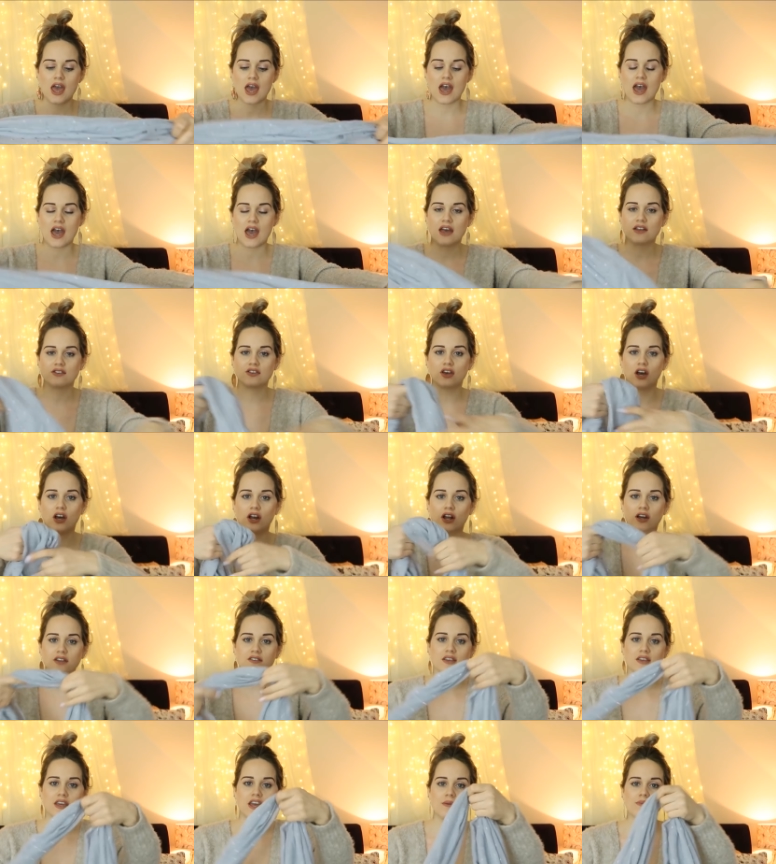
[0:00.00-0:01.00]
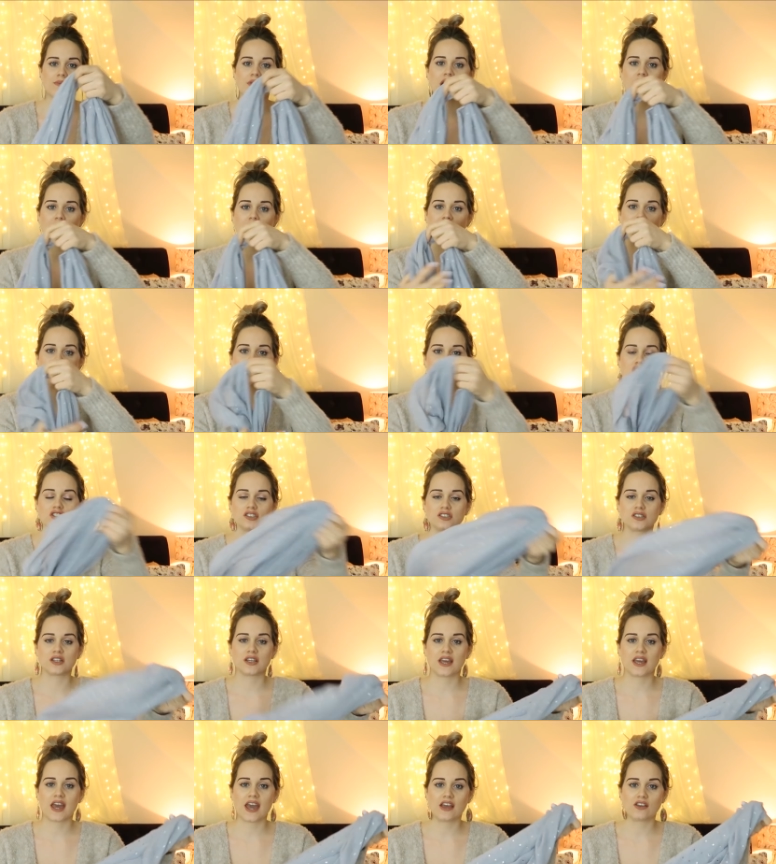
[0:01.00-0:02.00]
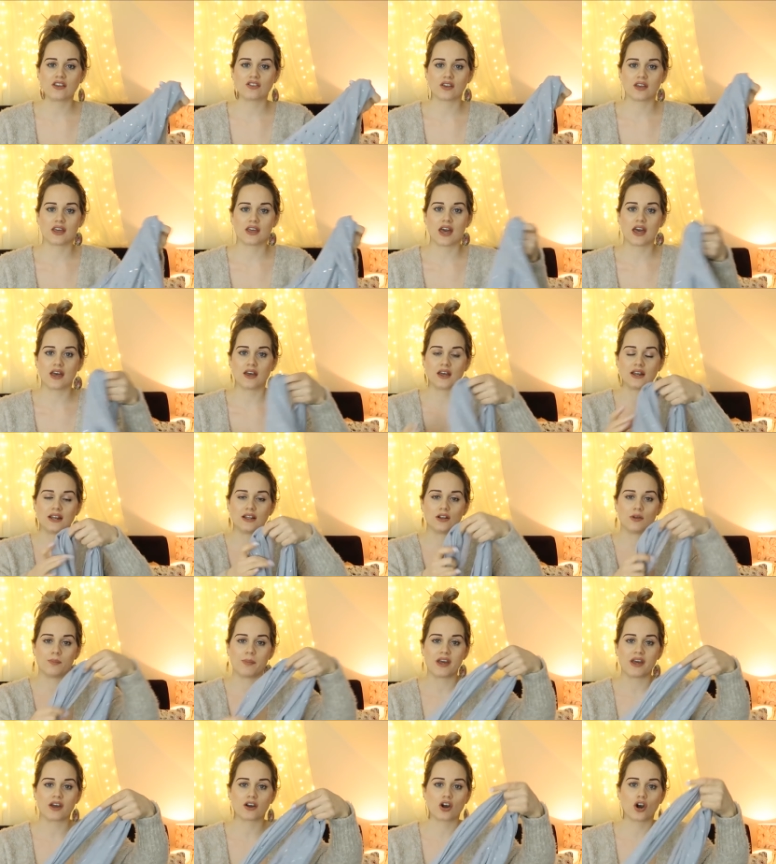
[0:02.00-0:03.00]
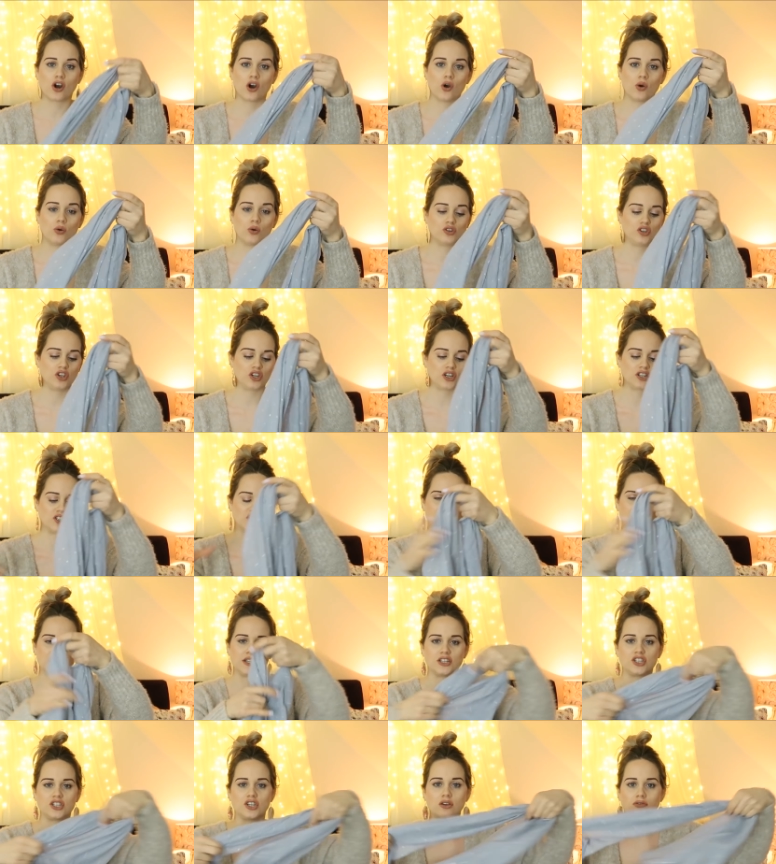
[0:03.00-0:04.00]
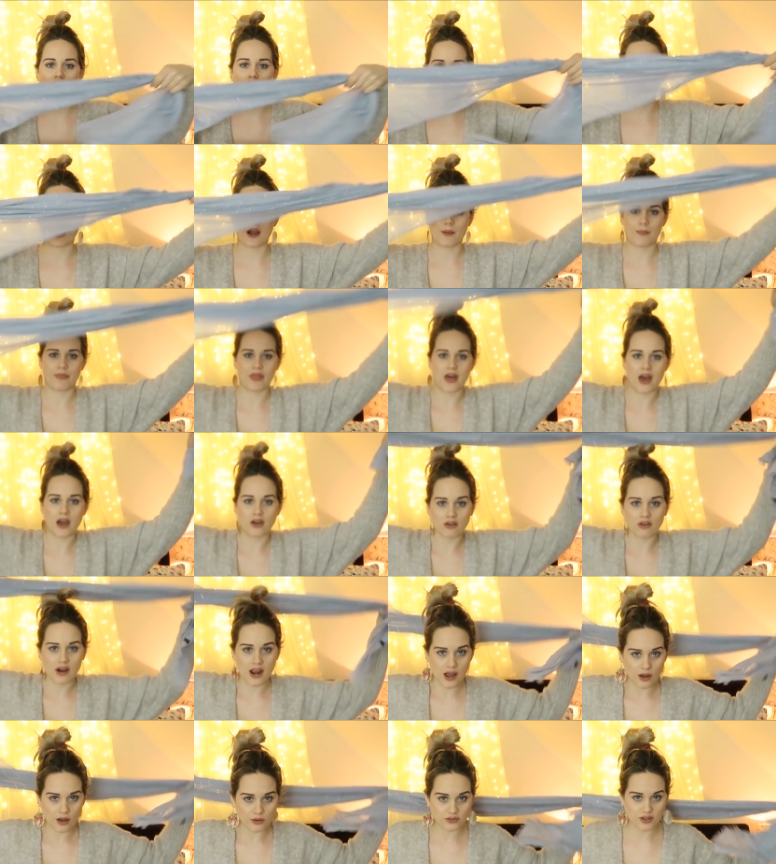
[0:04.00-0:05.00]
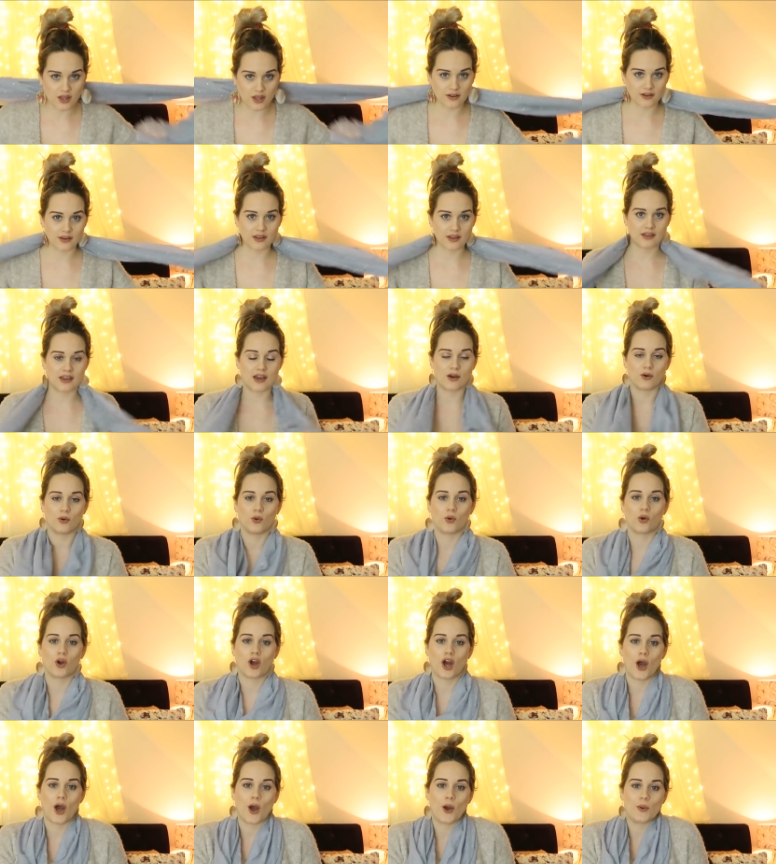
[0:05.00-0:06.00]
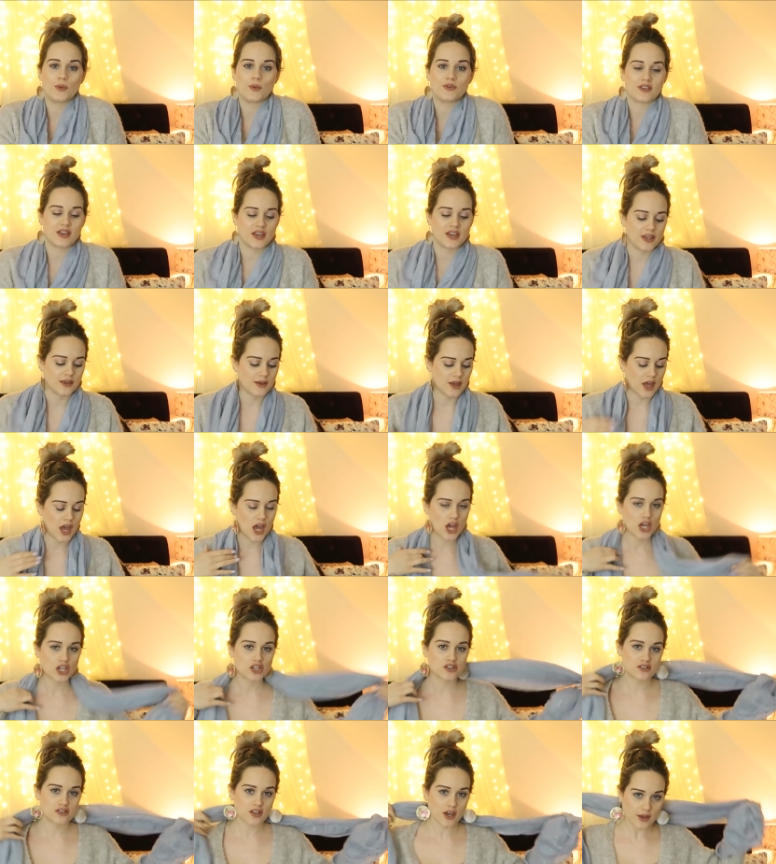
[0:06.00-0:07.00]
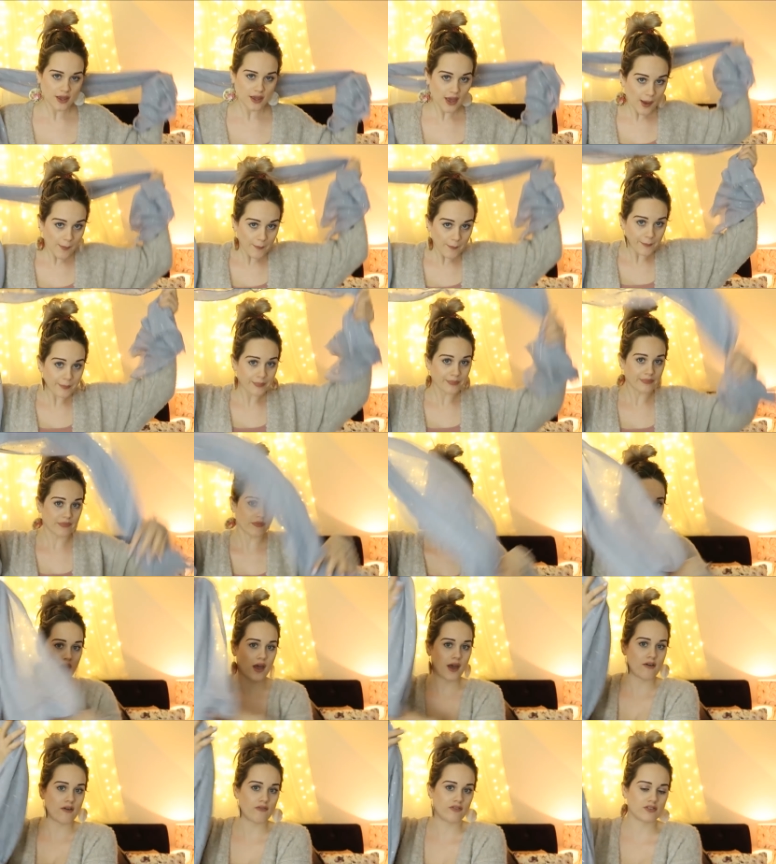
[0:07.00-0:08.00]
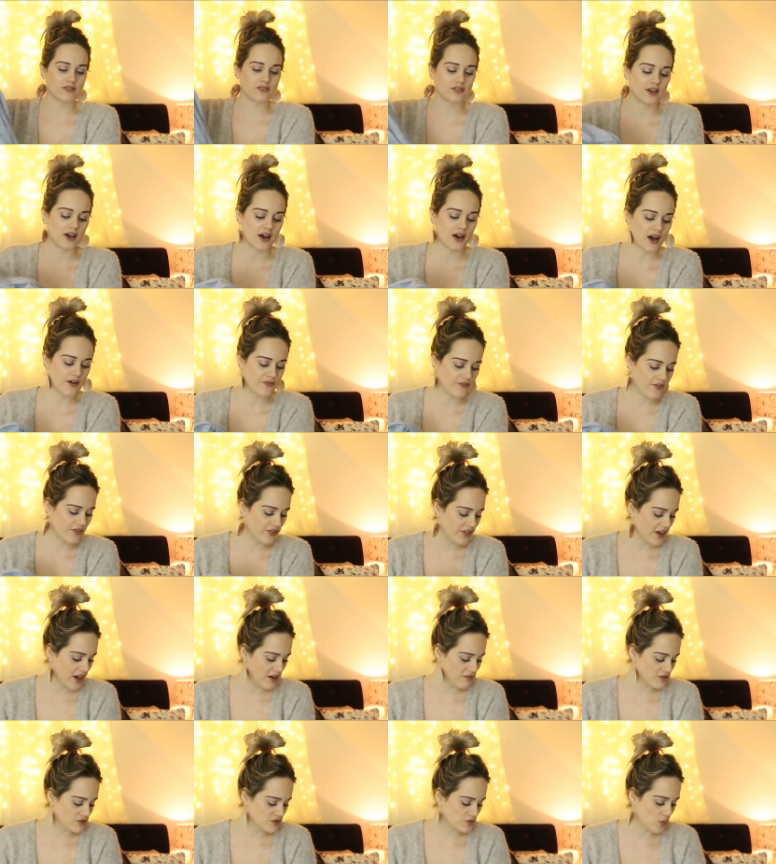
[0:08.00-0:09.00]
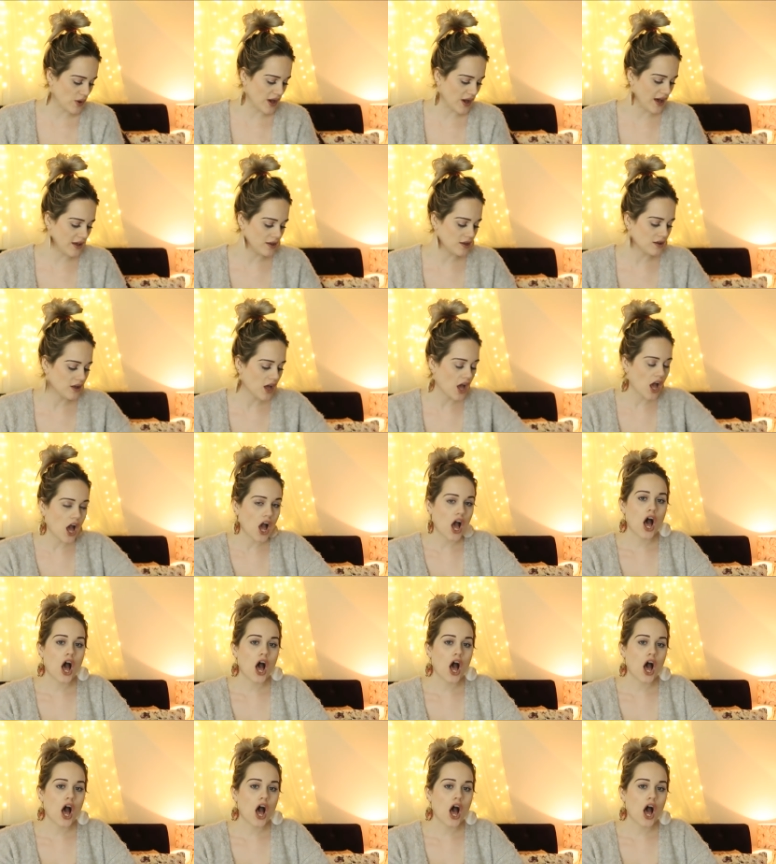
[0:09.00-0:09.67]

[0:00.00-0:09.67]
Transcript: and I like to keep that in there just in case I get a little bit cold. You can just literally wrap that around and get all cozy. So yeah, I have a scarf in there as well.